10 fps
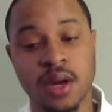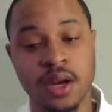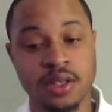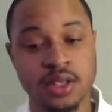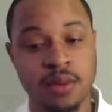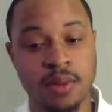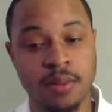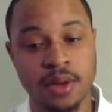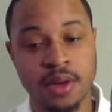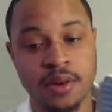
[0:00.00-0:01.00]
here is up
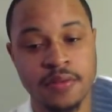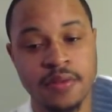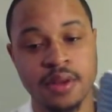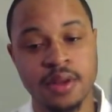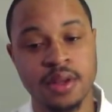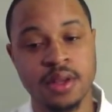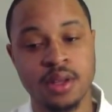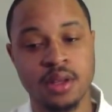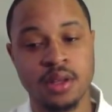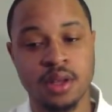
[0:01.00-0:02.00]
above
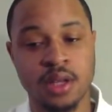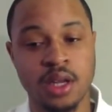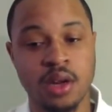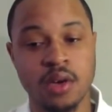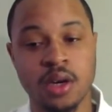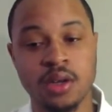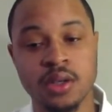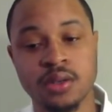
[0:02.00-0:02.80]
the logo.